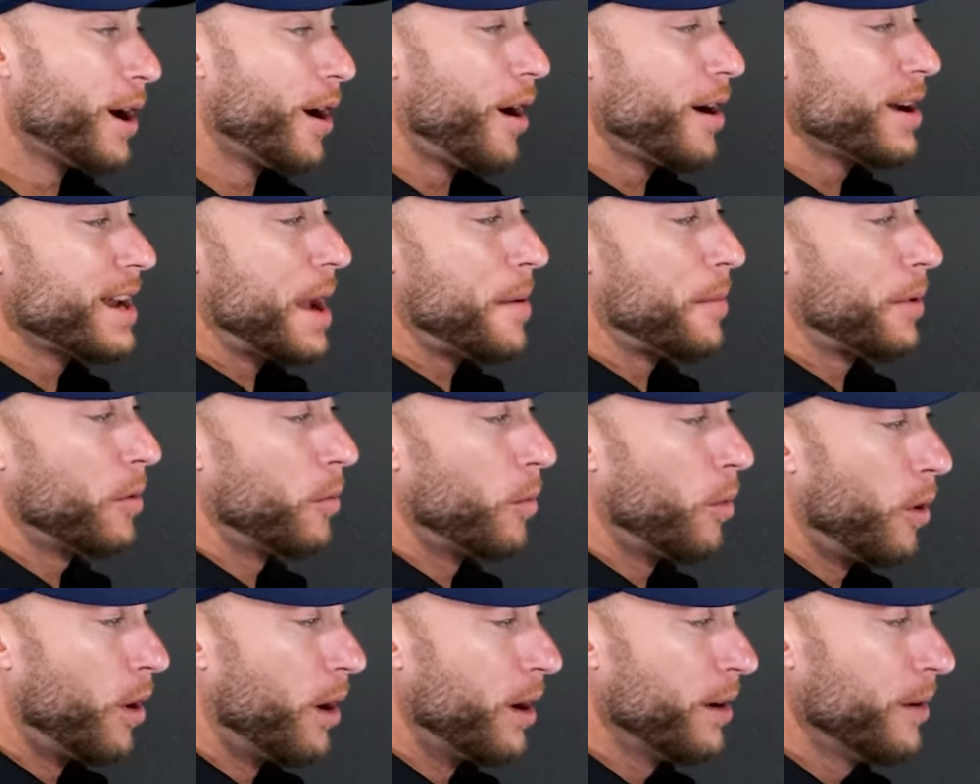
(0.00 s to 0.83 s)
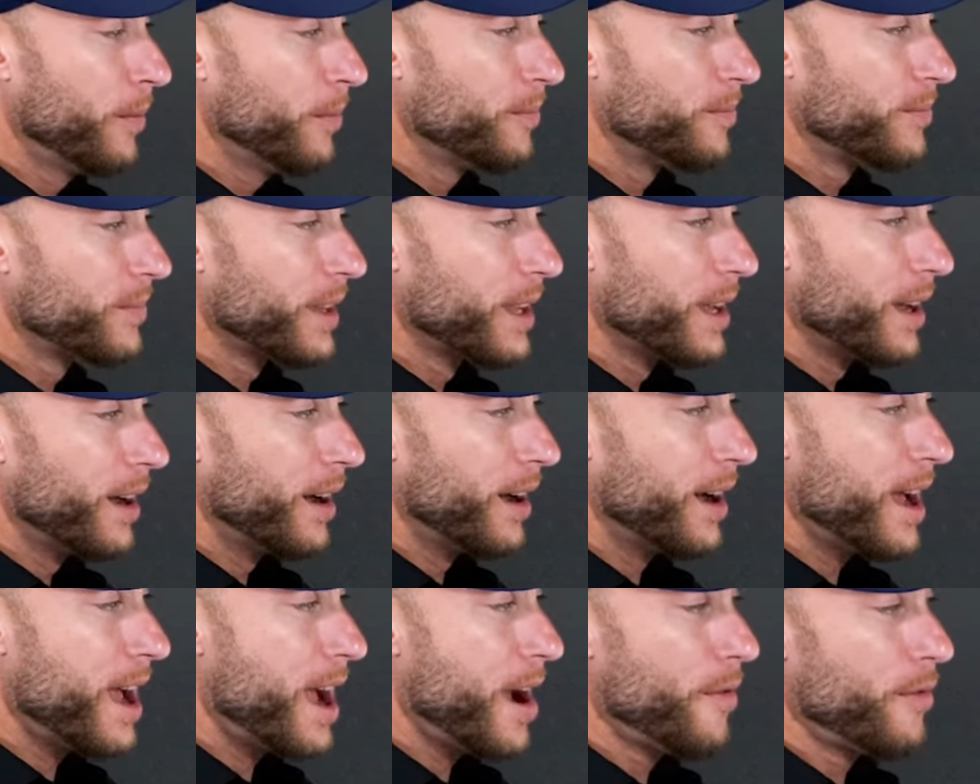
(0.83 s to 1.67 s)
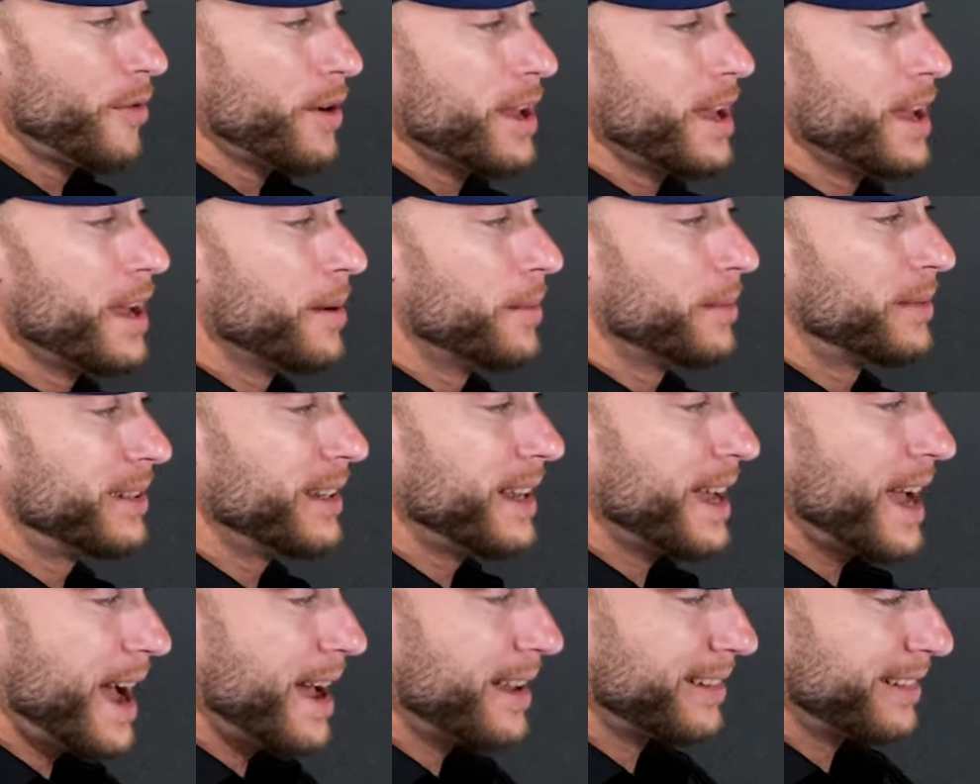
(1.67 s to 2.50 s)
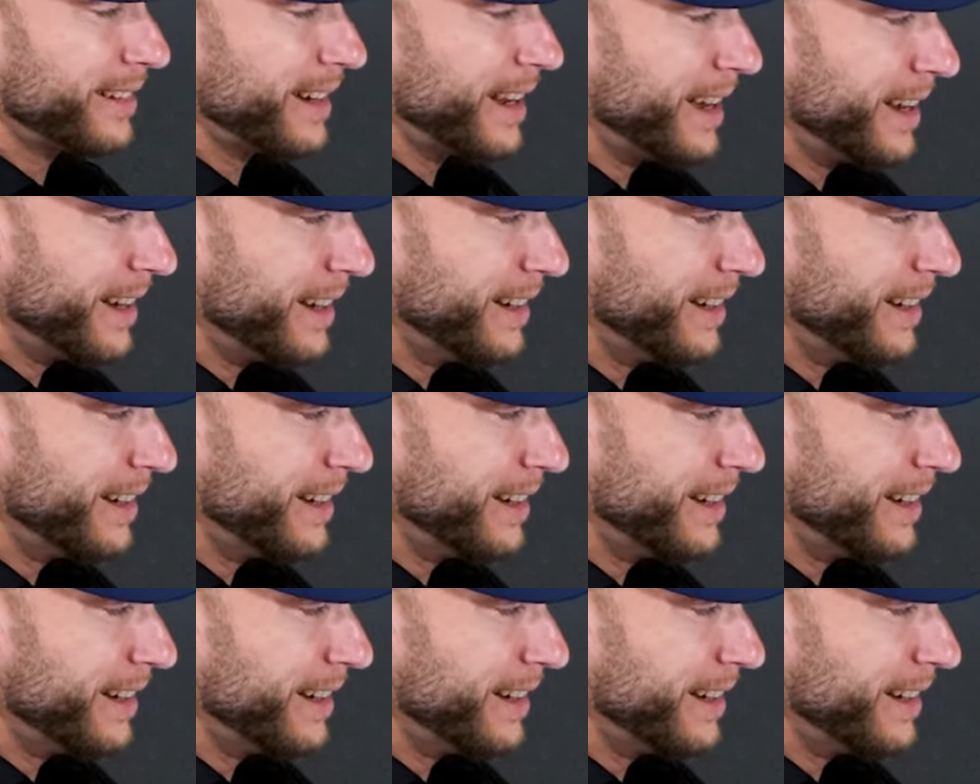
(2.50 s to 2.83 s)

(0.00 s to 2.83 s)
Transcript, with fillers: we are 911. Every EMT has an